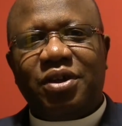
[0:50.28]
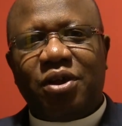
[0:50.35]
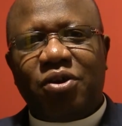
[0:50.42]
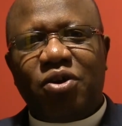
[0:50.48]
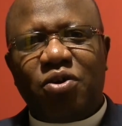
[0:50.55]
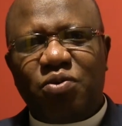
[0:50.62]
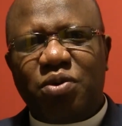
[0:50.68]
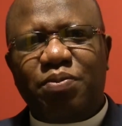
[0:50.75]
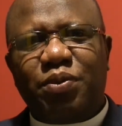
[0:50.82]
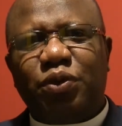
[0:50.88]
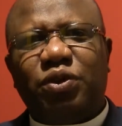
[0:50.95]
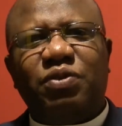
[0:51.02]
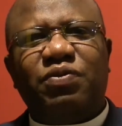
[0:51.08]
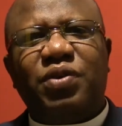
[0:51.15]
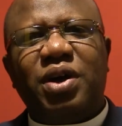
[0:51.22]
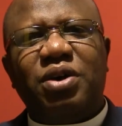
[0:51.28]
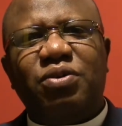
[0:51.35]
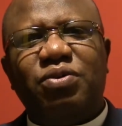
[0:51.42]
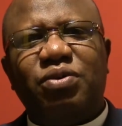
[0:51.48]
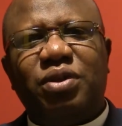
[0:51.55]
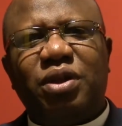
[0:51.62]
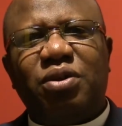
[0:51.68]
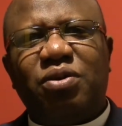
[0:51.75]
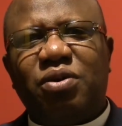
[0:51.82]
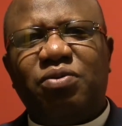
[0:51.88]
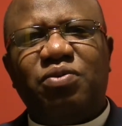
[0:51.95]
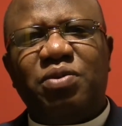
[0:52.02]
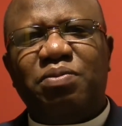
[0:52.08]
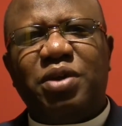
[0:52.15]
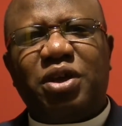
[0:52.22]
the Lord will beautify you, the
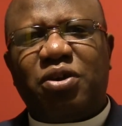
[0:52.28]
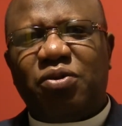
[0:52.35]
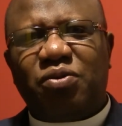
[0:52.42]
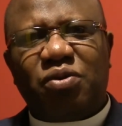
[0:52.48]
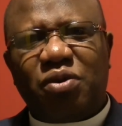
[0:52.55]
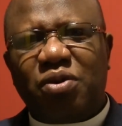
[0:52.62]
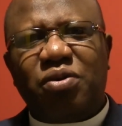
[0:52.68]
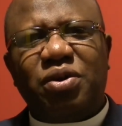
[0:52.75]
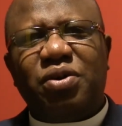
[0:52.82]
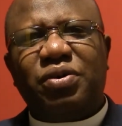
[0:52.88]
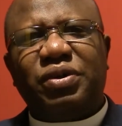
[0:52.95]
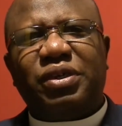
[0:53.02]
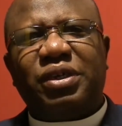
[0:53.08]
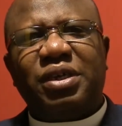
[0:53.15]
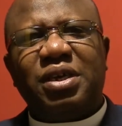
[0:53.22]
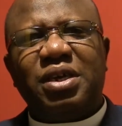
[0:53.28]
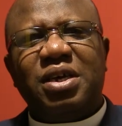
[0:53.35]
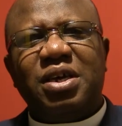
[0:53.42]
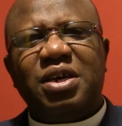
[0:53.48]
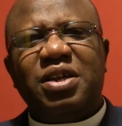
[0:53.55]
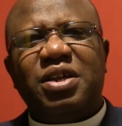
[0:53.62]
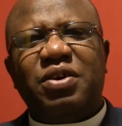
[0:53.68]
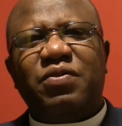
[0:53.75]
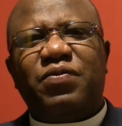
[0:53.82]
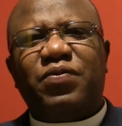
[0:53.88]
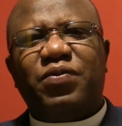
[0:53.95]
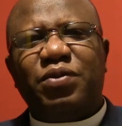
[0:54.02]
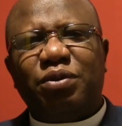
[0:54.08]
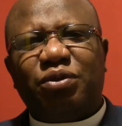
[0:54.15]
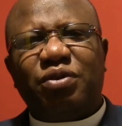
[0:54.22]
Lord will make you glorious. The
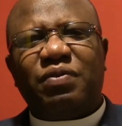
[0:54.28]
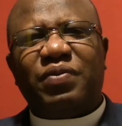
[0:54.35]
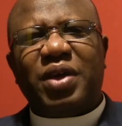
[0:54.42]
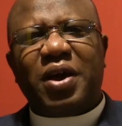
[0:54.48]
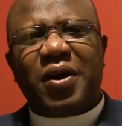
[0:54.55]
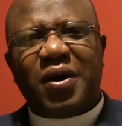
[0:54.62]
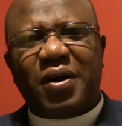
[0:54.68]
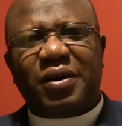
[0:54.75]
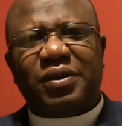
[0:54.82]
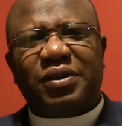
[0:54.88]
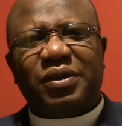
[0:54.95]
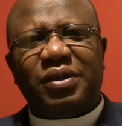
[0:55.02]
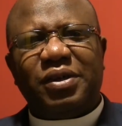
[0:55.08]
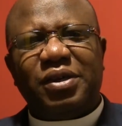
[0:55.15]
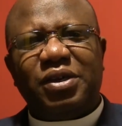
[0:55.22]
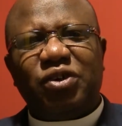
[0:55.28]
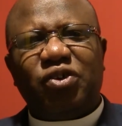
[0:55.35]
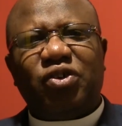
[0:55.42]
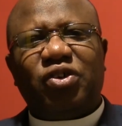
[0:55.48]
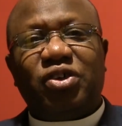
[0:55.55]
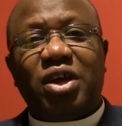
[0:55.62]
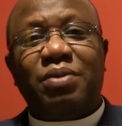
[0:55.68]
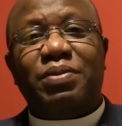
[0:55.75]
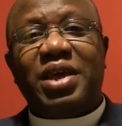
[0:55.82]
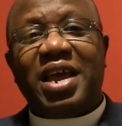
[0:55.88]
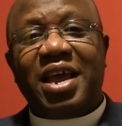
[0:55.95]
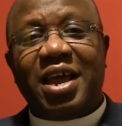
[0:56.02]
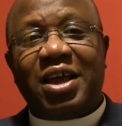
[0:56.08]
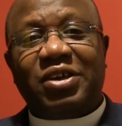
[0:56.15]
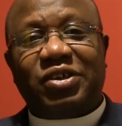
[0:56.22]
fruit of the heart shall be
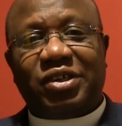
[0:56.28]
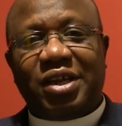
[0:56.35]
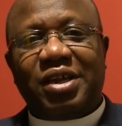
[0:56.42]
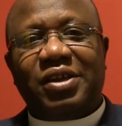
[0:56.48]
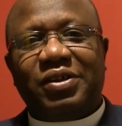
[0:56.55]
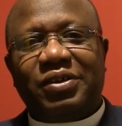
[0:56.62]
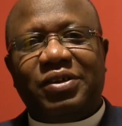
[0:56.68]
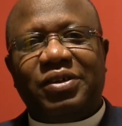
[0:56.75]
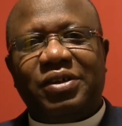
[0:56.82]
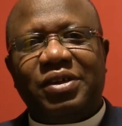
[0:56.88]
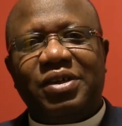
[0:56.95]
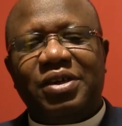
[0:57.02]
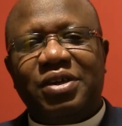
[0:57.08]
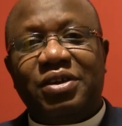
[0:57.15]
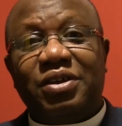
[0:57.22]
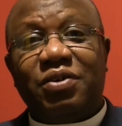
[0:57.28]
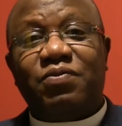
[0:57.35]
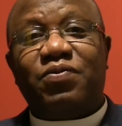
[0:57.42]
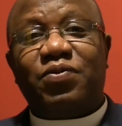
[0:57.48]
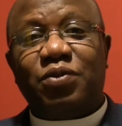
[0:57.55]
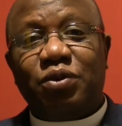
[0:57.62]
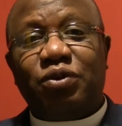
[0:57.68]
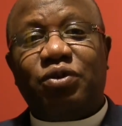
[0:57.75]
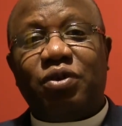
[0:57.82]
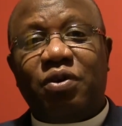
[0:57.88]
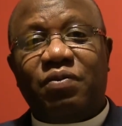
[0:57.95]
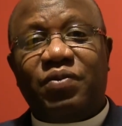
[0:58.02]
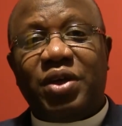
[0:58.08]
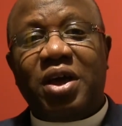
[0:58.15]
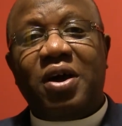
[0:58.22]
excellent. The fruit
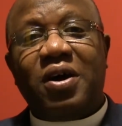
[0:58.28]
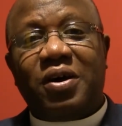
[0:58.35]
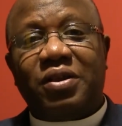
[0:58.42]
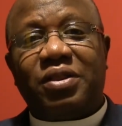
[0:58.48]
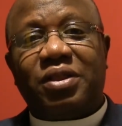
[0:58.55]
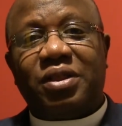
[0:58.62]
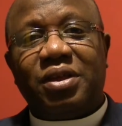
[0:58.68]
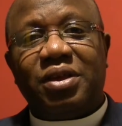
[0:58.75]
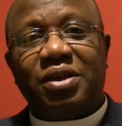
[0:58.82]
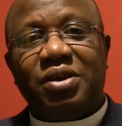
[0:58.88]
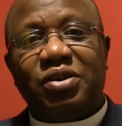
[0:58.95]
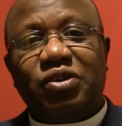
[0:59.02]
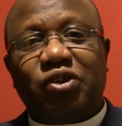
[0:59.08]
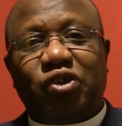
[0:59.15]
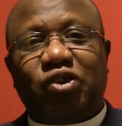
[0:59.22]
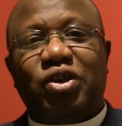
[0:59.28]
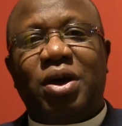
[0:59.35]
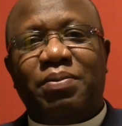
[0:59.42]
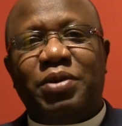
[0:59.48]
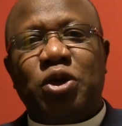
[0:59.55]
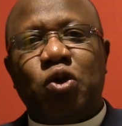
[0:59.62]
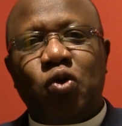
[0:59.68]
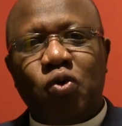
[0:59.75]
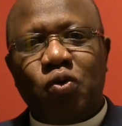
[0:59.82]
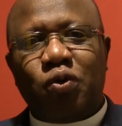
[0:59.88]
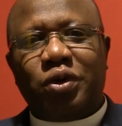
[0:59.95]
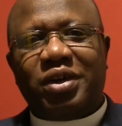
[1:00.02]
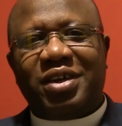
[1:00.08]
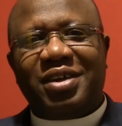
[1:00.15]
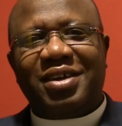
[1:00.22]
of the heart shall be
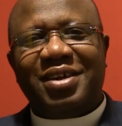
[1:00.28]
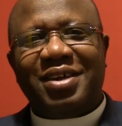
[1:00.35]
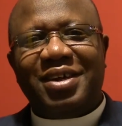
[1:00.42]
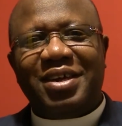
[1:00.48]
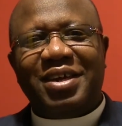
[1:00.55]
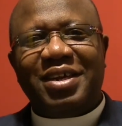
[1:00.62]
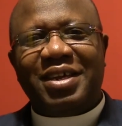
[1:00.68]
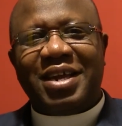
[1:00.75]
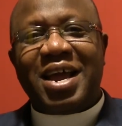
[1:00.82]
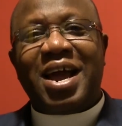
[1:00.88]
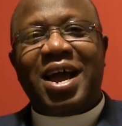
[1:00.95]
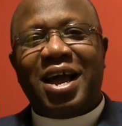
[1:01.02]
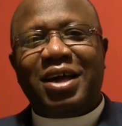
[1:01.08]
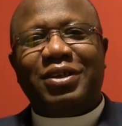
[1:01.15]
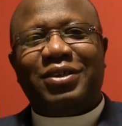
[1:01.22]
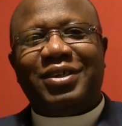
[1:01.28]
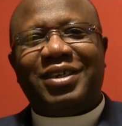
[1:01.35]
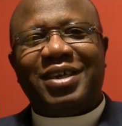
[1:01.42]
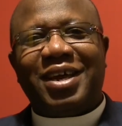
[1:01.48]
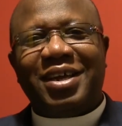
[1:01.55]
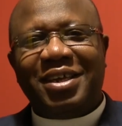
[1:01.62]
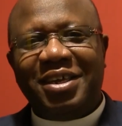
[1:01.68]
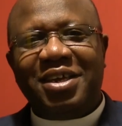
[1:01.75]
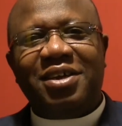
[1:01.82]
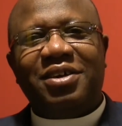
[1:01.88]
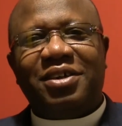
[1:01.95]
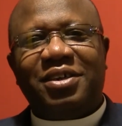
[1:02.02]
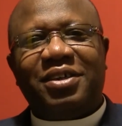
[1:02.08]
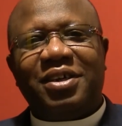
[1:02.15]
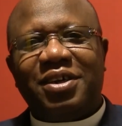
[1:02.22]
good. The heart shall
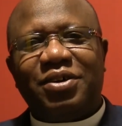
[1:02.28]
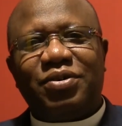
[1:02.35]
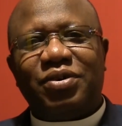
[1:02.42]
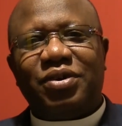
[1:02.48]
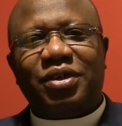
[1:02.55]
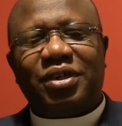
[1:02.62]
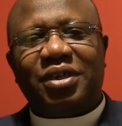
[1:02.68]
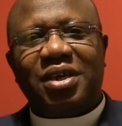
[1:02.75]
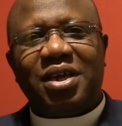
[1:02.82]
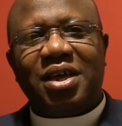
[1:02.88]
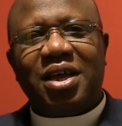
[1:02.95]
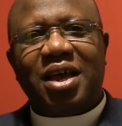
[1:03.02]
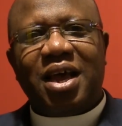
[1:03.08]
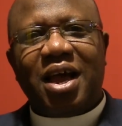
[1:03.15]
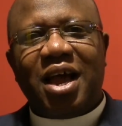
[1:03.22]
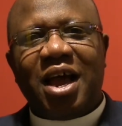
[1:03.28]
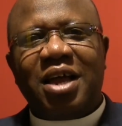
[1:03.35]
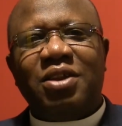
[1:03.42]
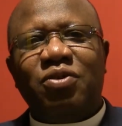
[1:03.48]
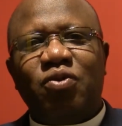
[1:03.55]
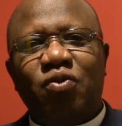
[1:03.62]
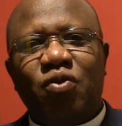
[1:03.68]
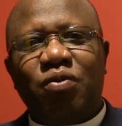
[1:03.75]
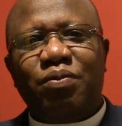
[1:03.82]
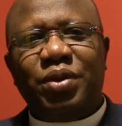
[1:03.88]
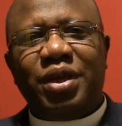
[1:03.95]
yield its increase, and you will